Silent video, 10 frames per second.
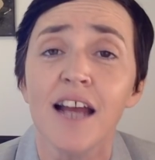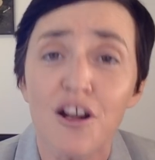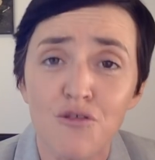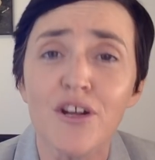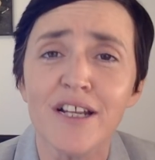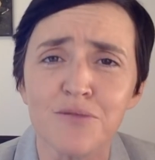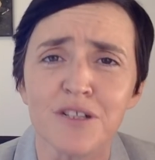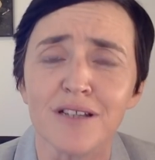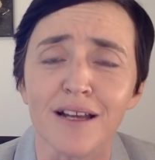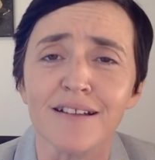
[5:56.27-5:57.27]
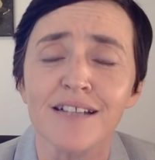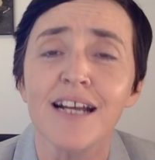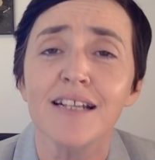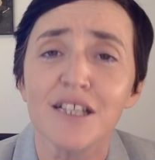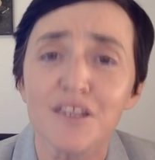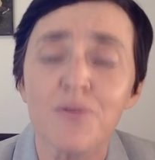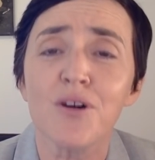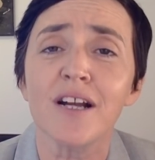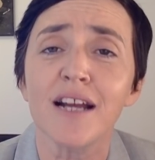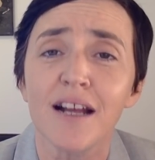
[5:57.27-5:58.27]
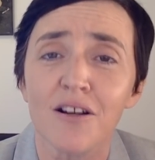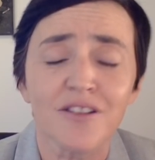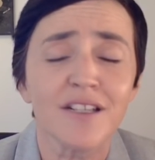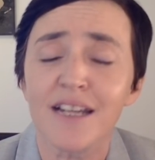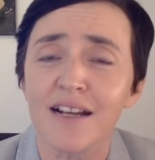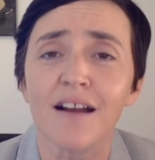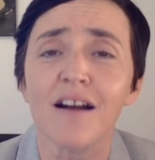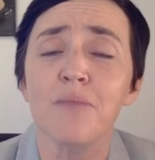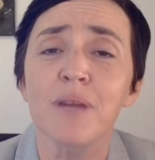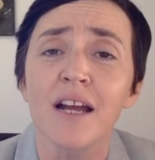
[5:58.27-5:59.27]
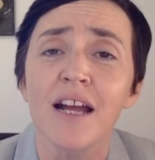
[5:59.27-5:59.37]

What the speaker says: agreed with that the burqa or the niqab